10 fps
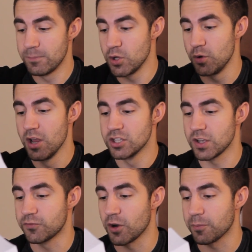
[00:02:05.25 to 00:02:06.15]
Dude,
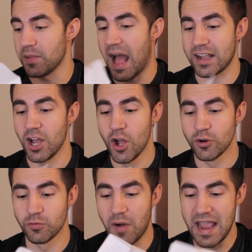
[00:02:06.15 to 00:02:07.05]
Sulfuric Black,
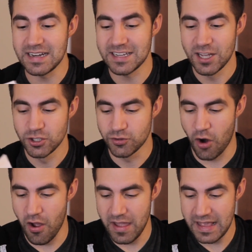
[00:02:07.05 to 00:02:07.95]
great
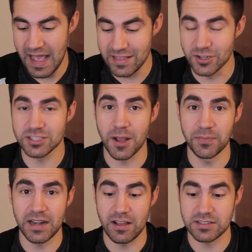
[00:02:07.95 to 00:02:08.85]
drawing, and there's
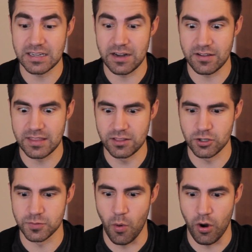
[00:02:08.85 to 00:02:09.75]
something else in here. I think
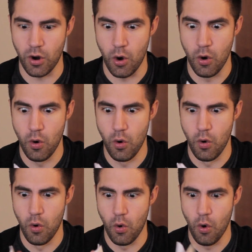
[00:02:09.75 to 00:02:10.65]
there's more.
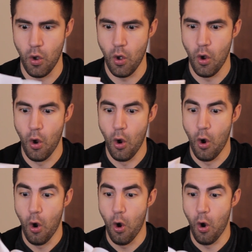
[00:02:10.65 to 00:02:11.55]
Oh,
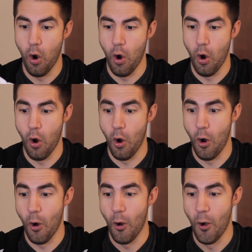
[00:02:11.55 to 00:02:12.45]

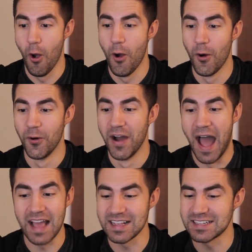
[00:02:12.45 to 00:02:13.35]
oh, oh,
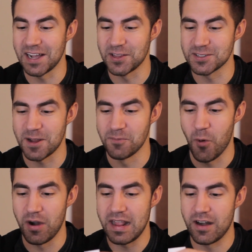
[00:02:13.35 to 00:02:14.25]
I can tell there's something
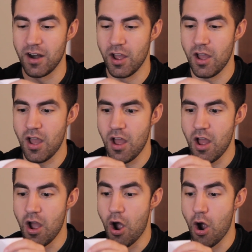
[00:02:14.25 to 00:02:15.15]
more in here.
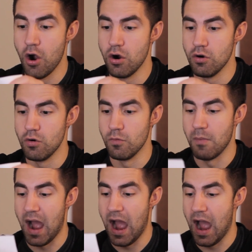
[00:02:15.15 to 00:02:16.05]
Oh
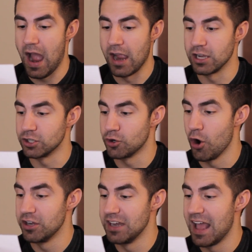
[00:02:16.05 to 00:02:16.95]
my
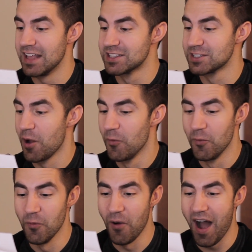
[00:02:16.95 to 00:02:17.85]
goodness,
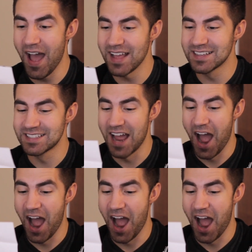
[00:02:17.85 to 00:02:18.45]
what?